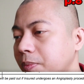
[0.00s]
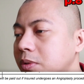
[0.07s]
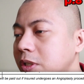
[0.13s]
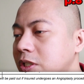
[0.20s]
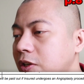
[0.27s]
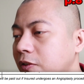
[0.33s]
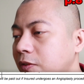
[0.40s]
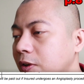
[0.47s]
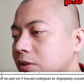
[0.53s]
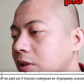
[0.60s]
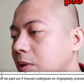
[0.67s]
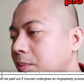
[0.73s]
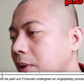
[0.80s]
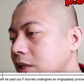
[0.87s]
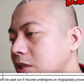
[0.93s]
Please refer to
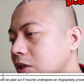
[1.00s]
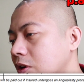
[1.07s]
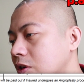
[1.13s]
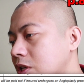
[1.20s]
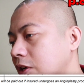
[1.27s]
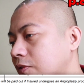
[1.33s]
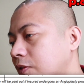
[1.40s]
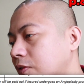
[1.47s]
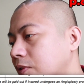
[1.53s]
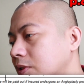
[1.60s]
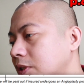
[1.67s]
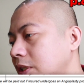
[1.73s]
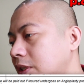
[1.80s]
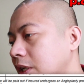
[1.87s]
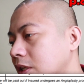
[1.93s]
the policy contract for
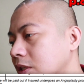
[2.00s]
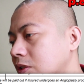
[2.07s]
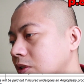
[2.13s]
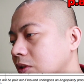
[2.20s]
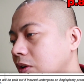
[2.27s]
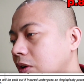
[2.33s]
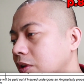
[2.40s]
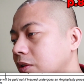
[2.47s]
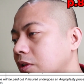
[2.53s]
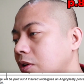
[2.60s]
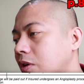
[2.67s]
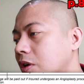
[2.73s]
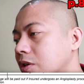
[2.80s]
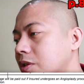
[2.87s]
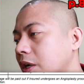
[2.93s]
full details on the
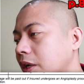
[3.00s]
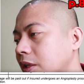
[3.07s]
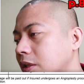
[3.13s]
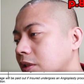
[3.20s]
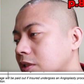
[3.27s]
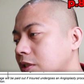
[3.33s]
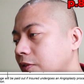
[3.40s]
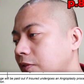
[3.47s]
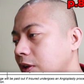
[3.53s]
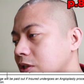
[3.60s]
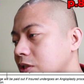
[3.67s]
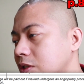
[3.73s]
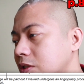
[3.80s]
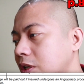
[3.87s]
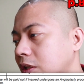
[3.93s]
contract illness
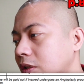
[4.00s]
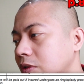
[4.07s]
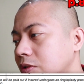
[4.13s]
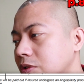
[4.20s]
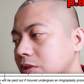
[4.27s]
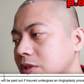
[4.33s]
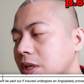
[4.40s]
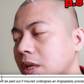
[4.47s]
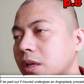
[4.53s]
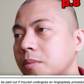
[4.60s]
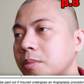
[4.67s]
definitions, inclusions, and